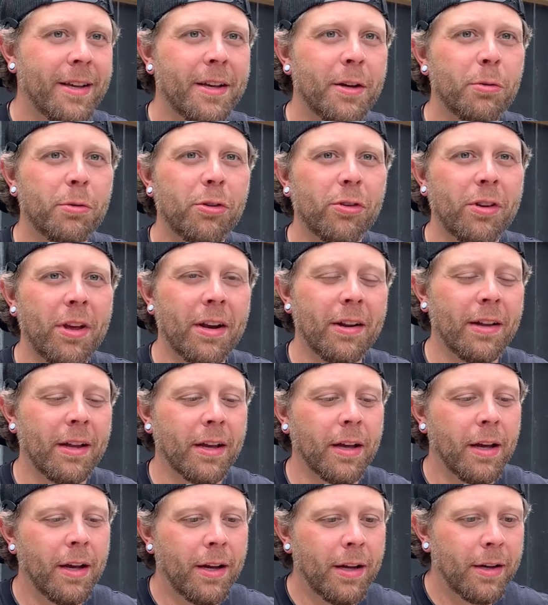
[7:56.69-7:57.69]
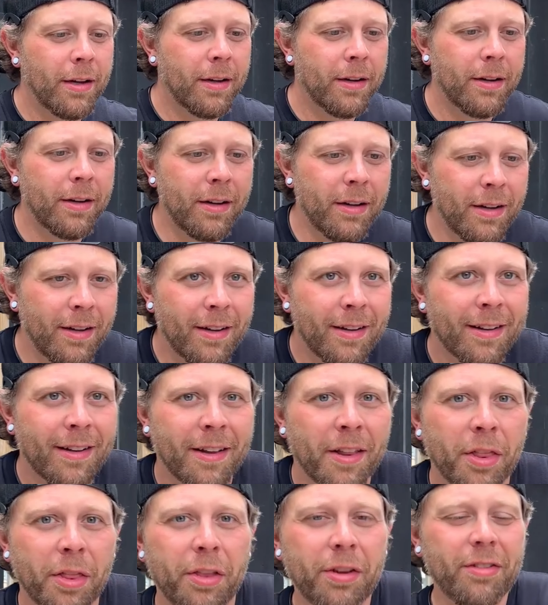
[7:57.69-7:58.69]
it was just kind of
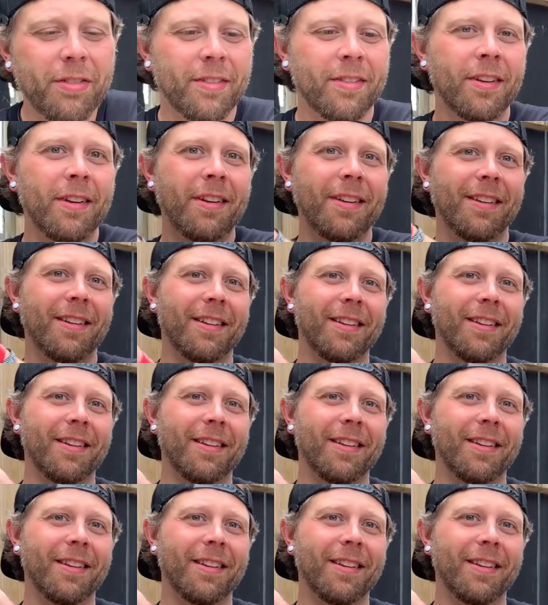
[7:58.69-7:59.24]
this is it.